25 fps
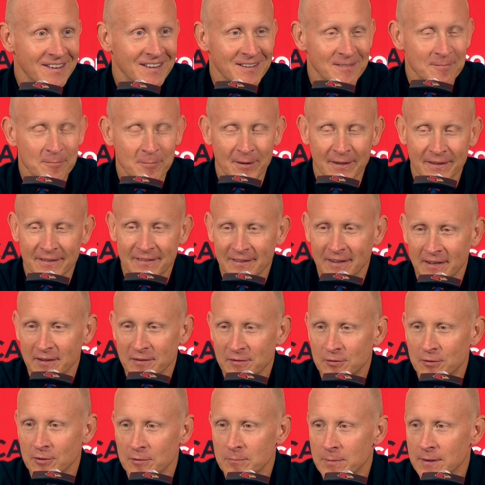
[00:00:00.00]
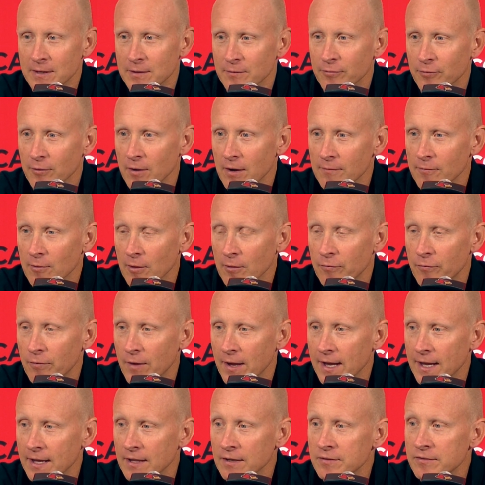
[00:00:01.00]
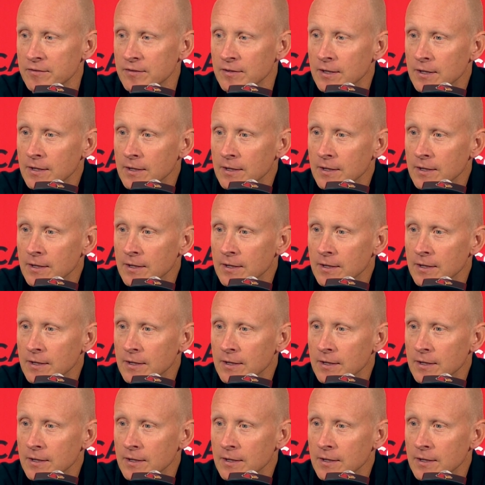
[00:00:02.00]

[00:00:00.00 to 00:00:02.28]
But it's good to be in front of our fans.